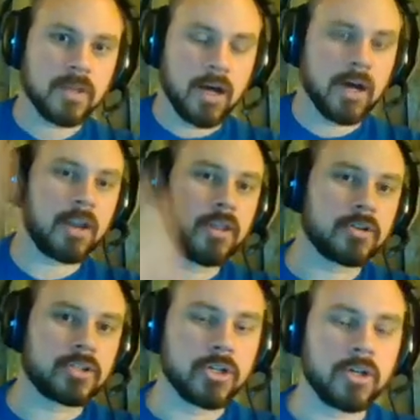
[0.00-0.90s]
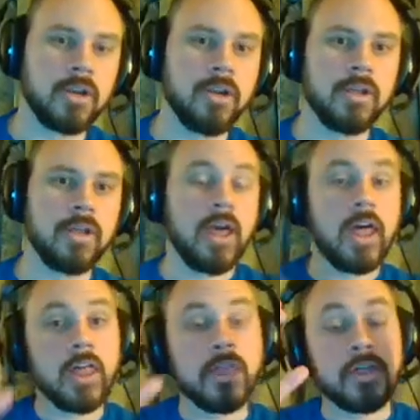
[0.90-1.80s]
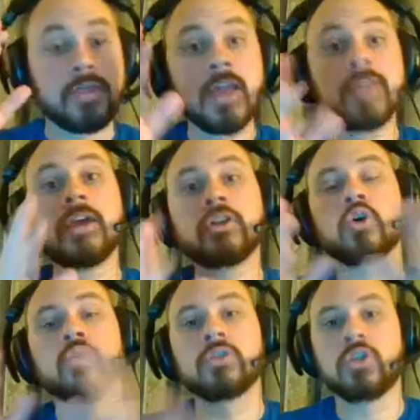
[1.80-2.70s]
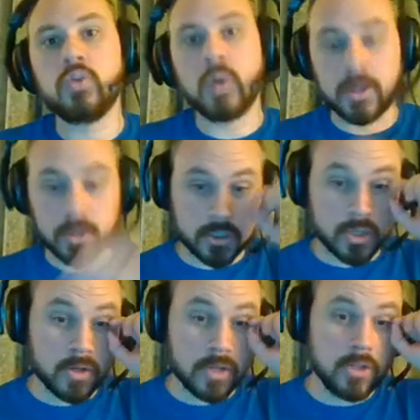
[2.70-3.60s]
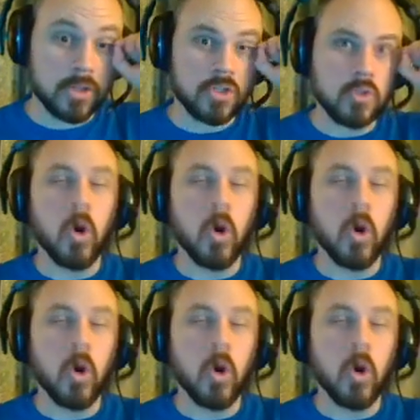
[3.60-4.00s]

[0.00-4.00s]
On their turn, the thing they chose to do on their turn. Now, you can do